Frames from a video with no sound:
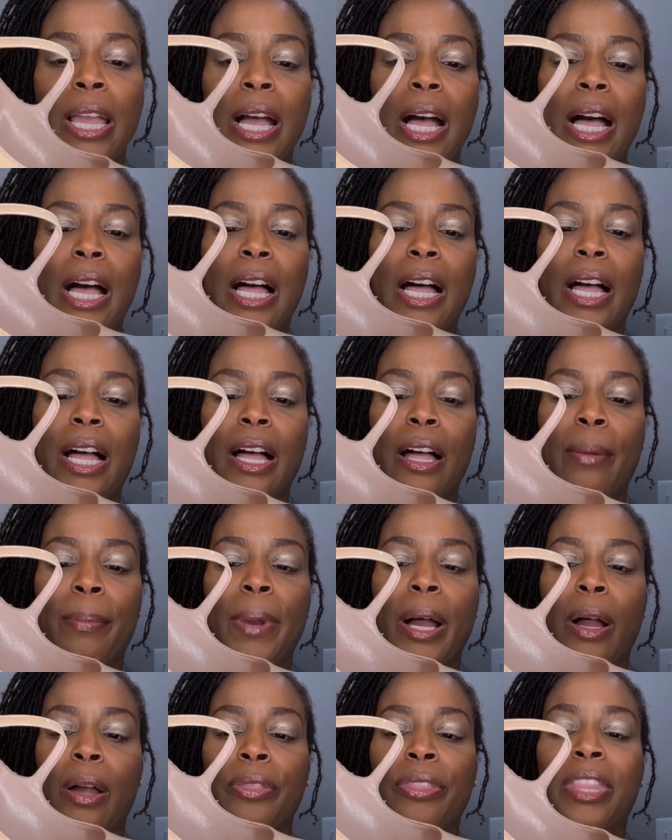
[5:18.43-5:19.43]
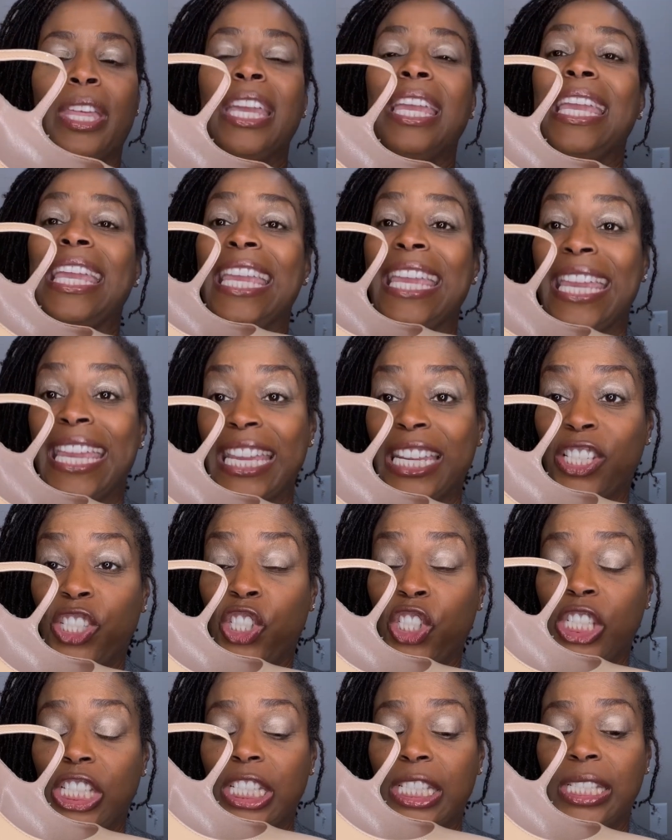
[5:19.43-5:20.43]
the
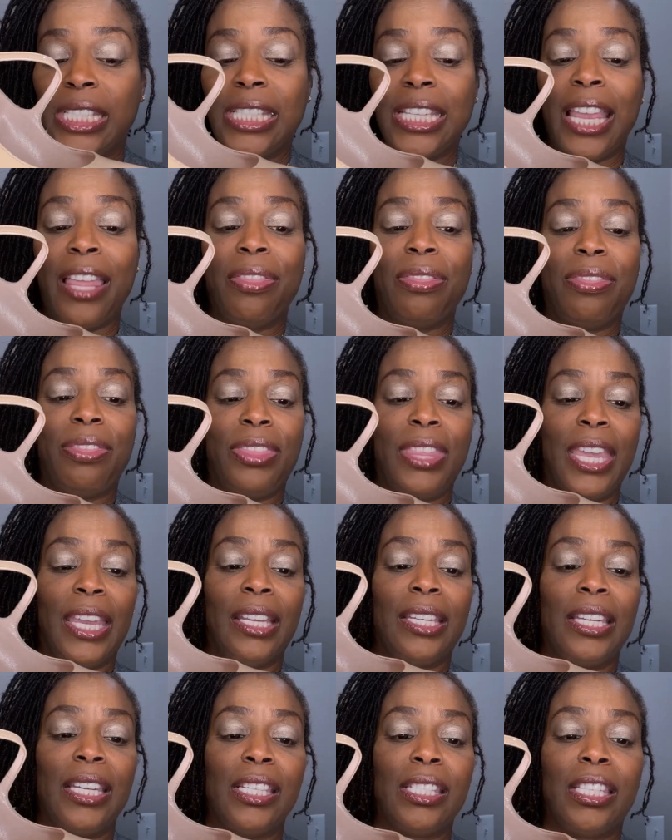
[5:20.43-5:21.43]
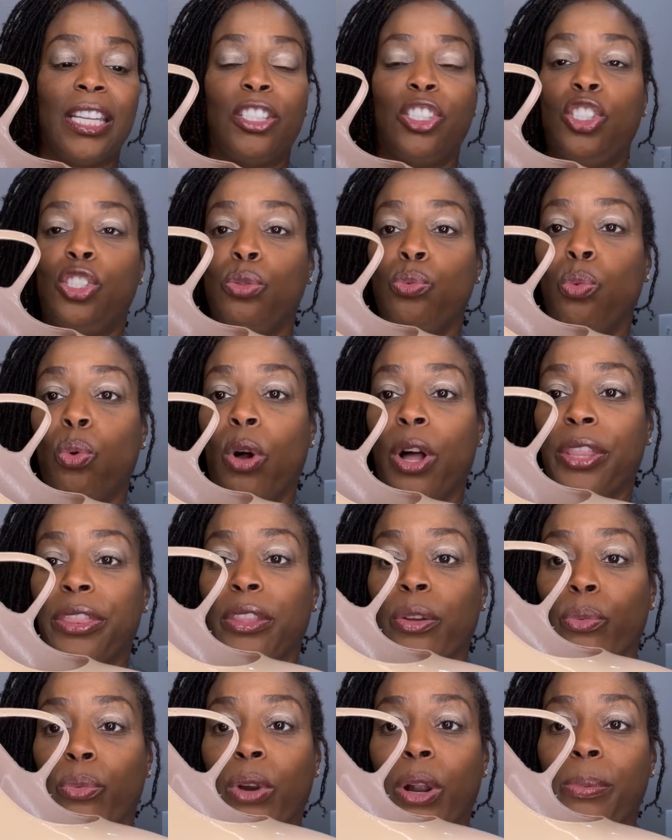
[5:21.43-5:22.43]
inches in thickness that you want
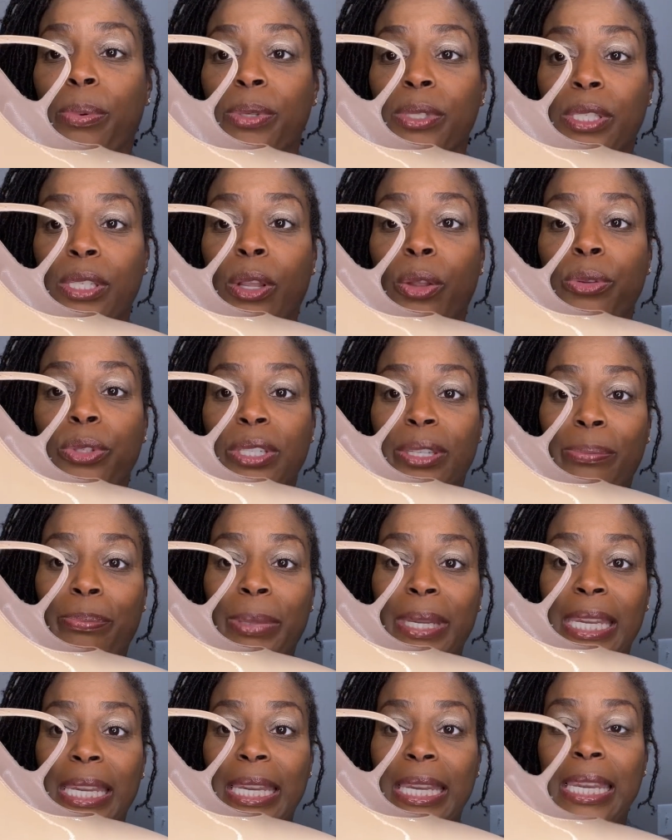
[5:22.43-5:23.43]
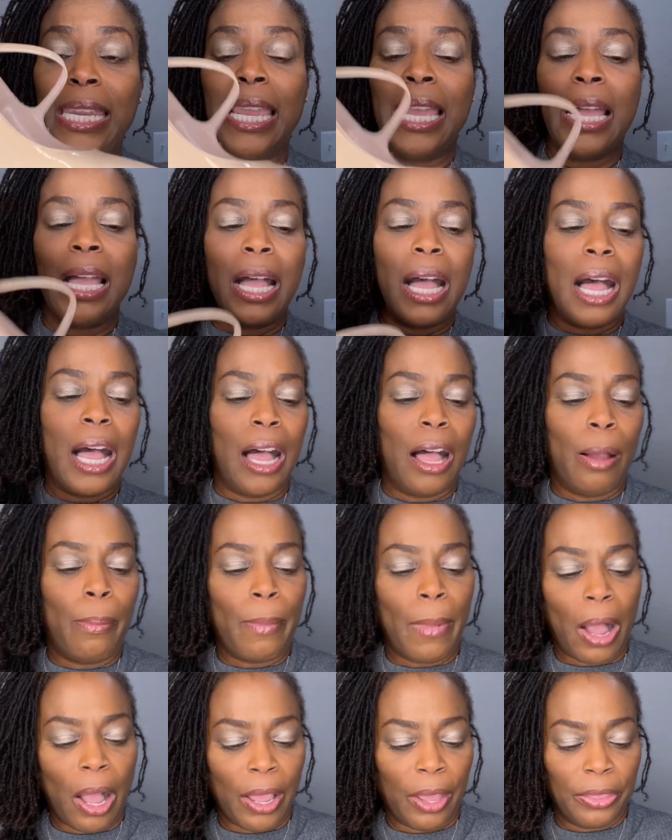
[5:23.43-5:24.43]
the rubber sole to be.
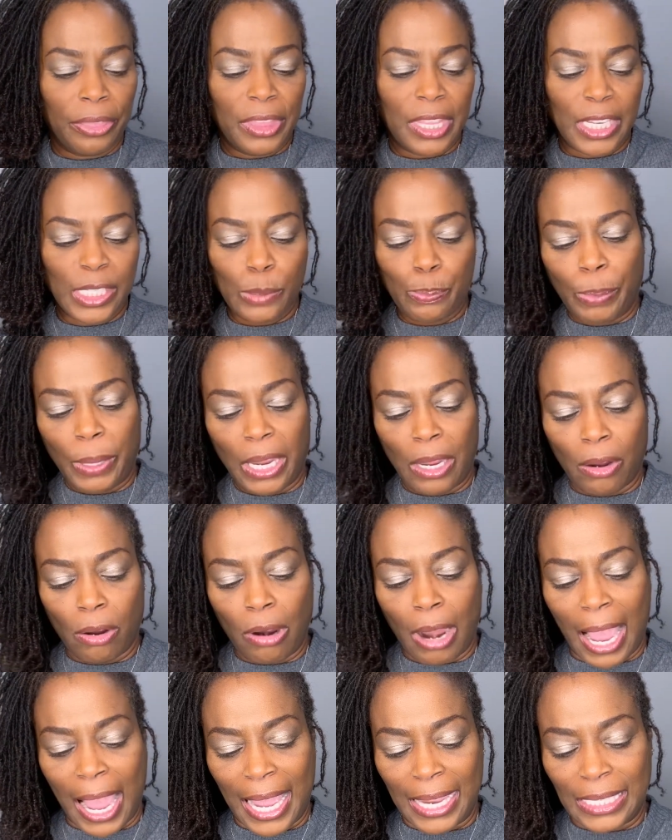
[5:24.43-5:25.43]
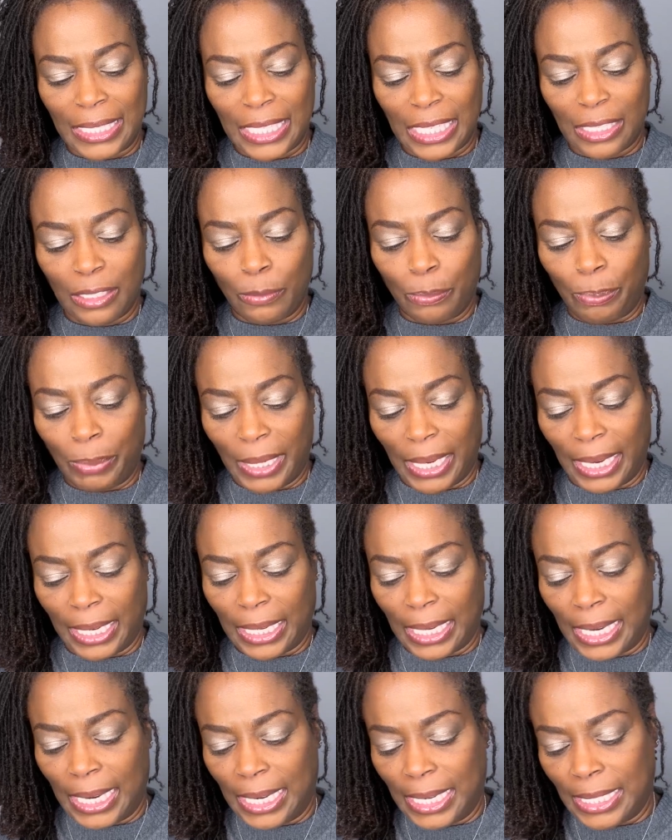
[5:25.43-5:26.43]
On this pair, I didn't
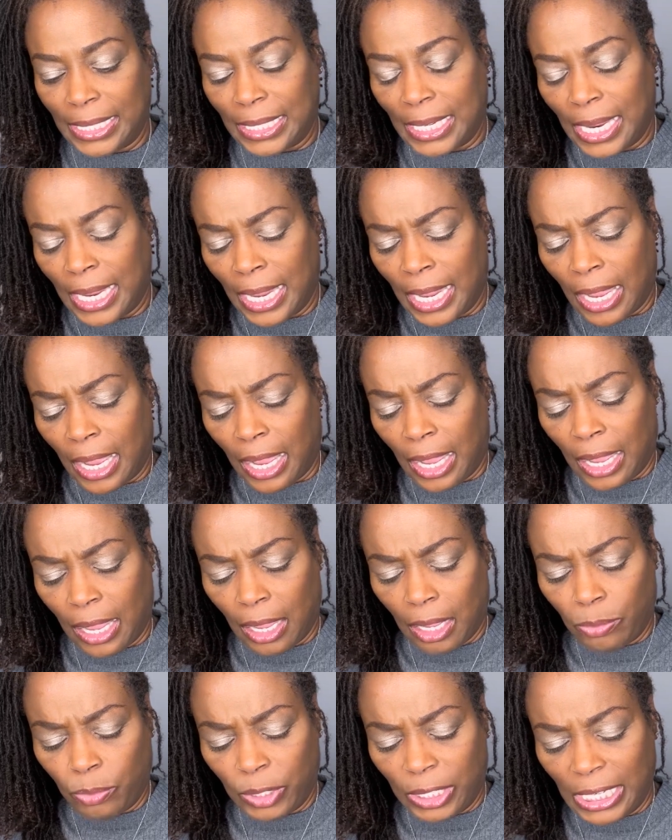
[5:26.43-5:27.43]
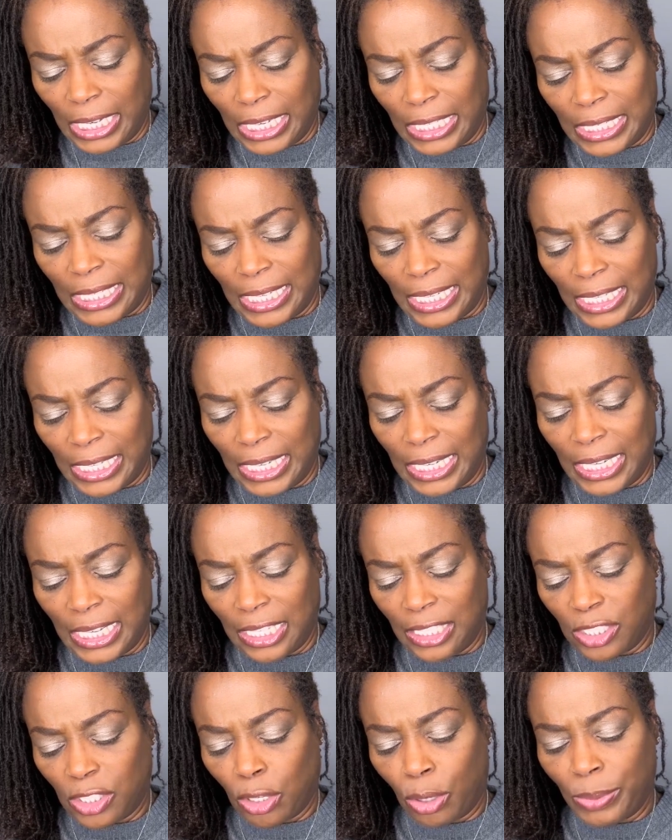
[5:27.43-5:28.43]
pick it when he did it,
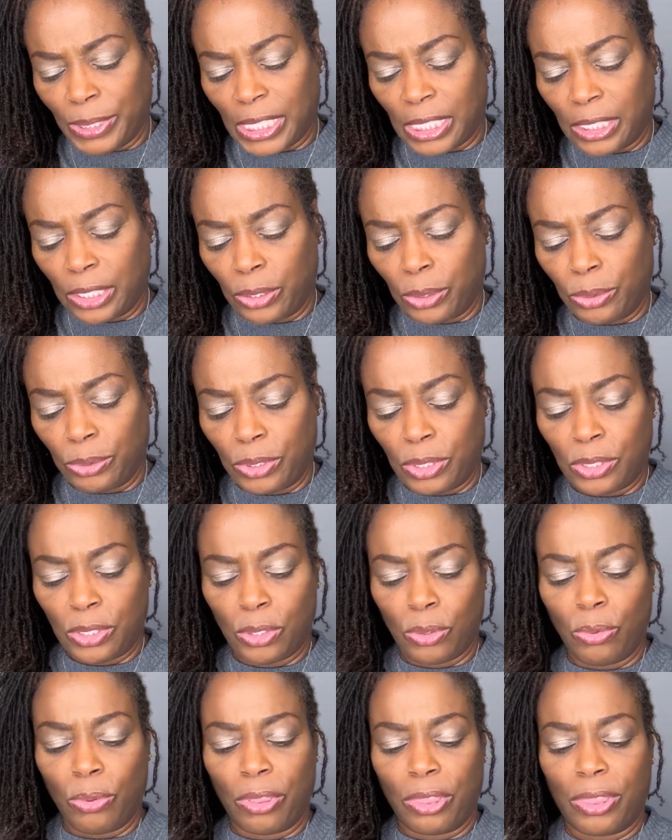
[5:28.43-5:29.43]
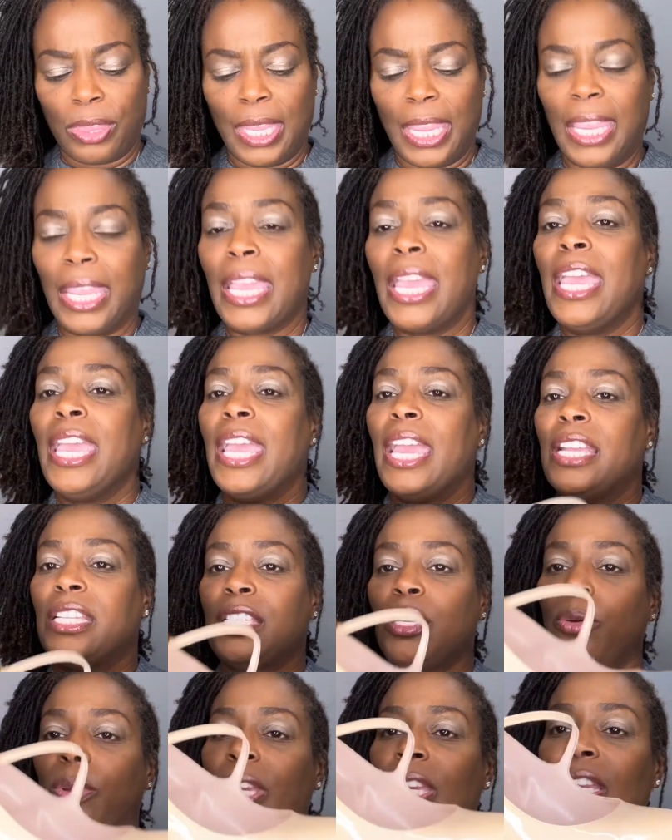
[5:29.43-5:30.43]
and so it was a little too thick. And
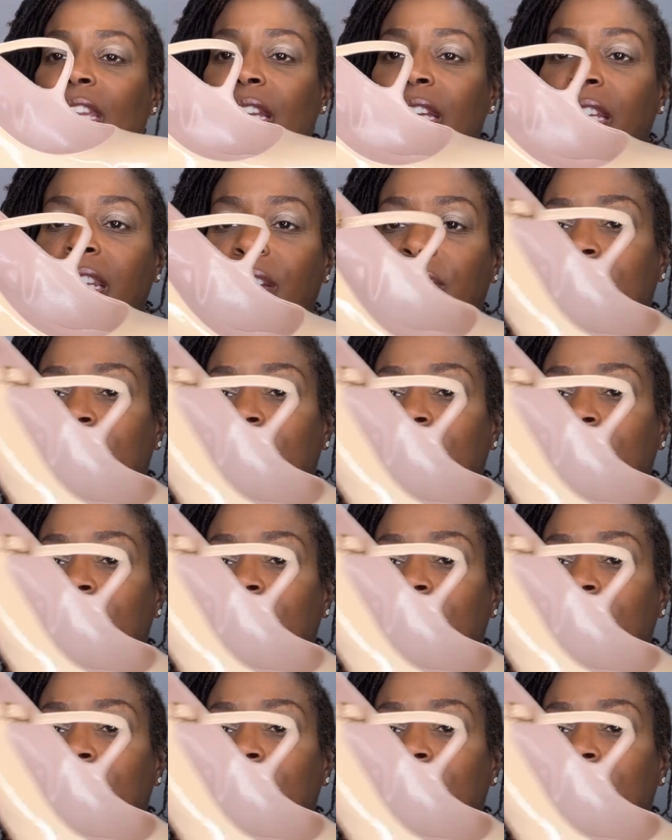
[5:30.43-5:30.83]
so he could have